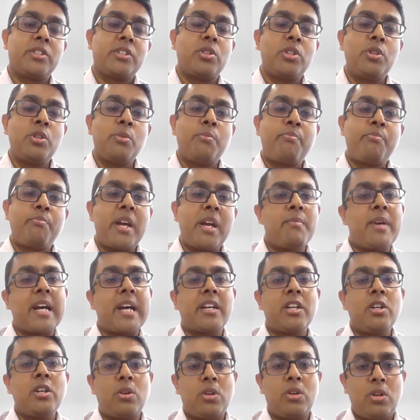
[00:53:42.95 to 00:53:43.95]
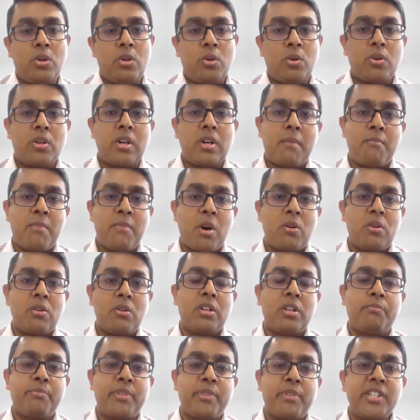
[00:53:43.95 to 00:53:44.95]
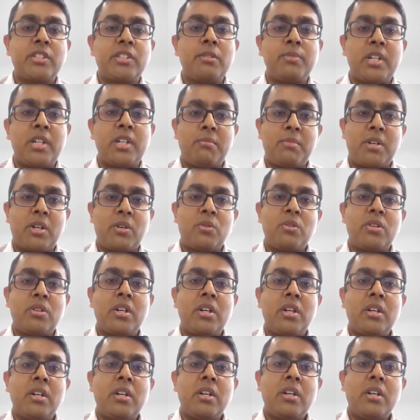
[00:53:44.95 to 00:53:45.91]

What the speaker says: So you pay back your loan amount, the principal amount.